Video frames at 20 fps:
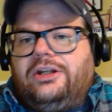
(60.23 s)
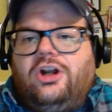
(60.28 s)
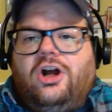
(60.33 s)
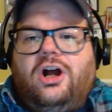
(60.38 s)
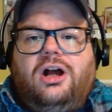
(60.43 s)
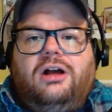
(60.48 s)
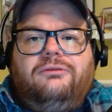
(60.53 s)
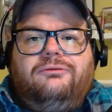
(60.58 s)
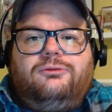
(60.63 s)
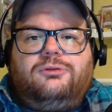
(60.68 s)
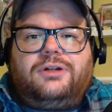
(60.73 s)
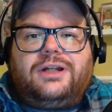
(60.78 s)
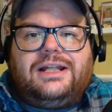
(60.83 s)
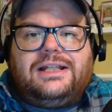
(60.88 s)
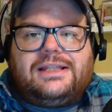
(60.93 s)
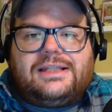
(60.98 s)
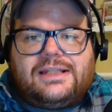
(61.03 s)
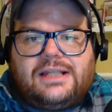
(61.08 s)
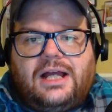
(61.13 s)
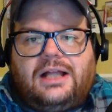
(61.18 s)
off or
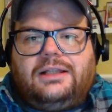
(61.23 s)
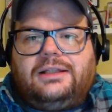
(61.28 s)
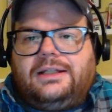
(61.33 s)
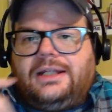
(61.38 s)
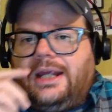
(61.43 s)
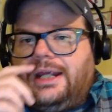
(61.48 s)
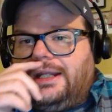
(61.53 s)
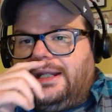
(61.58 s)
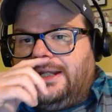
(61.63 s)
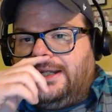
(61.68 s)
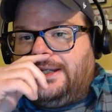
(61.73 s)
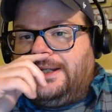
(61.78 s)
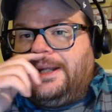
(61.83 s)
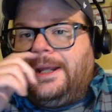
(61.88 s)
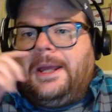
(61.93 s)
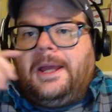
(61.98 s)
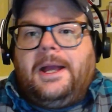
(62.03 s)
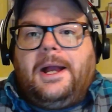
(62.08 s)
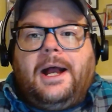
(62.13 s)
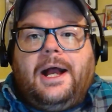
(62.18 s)
consolidating
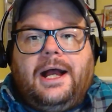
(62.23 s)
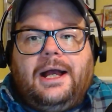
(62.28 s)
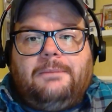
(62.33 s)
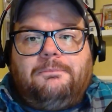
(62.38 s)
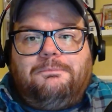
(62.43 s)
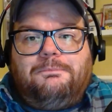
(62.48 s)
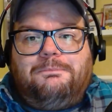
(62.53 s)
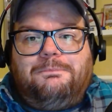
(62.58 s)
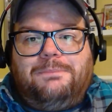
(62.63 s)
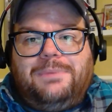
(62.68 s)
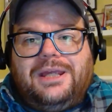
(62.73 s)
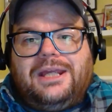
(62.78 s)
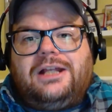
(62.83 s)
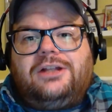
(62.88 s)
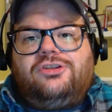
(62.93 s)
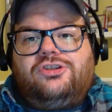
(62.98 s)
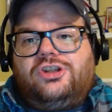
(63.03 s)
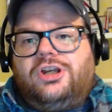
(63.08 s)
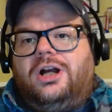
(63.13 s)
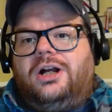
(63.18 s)
a big
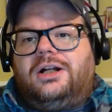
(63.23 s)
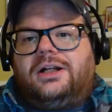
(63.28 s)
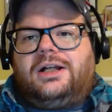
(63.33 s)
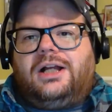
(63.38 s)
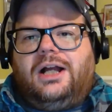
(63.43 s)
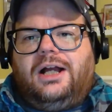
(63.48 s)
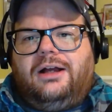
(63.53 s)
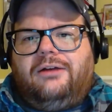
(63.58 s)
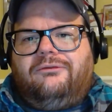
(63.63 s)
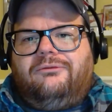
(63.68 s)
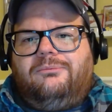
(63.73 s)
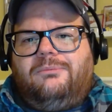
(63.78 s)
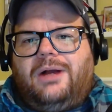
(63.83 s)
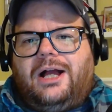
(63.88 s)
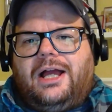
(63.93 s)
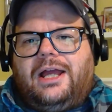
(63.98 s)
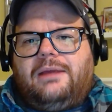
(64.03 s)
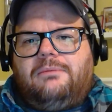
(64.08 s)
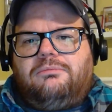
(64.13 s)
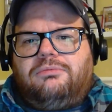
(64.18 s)
chunk of
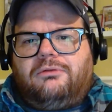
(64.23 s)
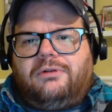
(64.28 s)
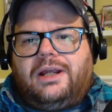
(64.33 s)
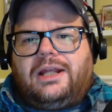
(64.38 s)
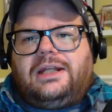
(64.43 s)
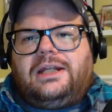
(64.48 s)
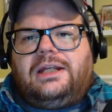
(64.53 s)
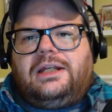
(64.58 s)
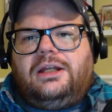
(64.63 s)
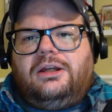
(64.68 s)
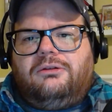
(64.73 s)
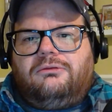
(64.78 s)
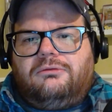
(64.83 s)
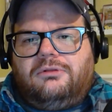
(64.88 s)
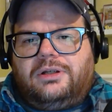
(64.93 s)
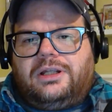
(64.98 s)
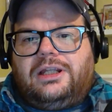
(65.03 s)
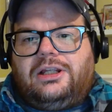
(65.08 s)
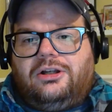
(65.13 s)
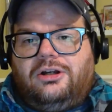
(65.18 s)
my Brady
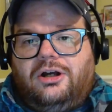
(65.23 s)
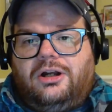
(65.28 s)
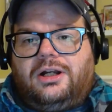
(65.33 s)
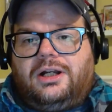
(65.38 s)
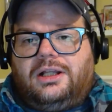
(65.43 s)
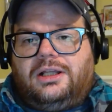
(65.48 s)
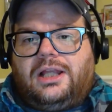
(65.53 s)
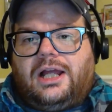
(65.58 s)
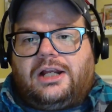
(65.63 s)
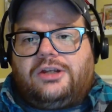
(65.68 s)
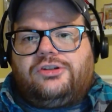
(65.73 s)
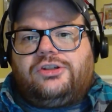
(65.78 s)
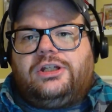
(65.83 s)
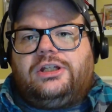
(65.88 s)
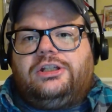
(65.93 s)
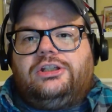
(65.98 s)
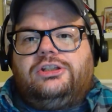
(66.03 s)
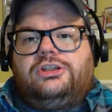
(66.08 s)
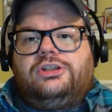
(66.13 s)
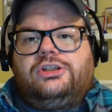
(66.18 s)
rookie card
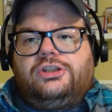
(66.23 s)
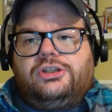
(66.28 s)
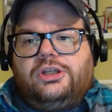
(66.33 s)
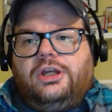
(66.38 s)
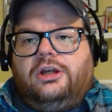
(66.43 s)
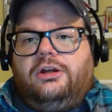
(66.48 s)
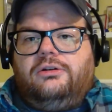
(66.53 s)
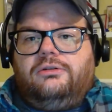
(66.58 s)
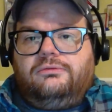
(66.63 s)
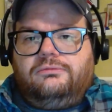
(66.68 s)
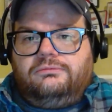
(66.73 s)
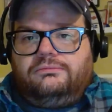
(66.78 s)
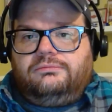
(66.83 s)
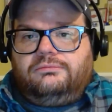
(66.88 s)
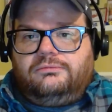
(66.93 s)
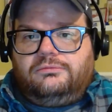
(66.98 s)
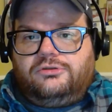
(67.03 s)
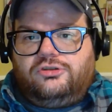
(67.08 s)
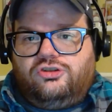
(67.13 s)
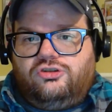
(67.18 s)
collection. So
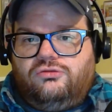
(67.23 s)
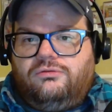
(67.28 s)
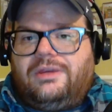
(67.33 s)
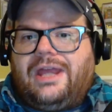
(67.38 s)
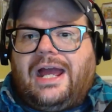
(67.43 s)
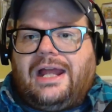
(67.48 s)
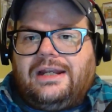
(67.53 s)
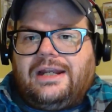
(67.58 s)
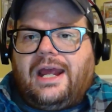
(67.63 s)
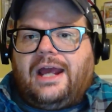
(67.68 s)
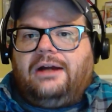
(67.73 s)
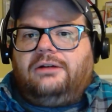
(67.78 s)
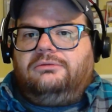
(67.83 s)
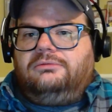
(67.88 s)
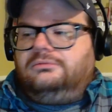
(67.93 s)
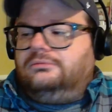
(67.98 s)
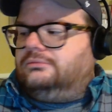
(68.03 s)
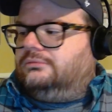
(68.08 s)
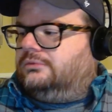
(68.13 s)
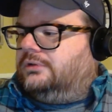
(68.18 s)
do that now.
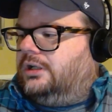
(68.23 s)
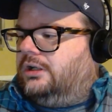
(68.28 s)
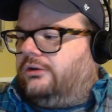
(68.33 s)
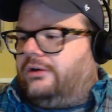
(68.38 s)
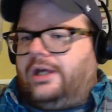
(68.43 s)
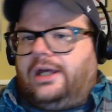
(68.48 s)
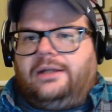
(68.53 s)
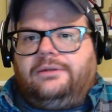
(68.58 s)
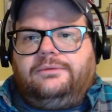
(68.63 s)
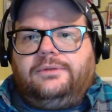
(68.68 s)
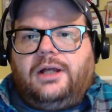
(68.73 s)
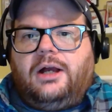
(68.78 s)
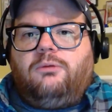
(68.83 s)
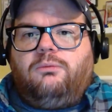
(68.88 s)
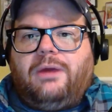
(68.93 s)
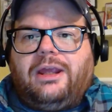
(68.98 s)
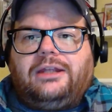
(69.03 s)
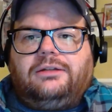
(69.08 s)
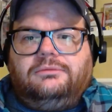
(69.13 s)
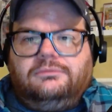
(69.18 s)
Okay, I'll
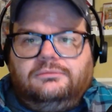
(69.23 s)
wait.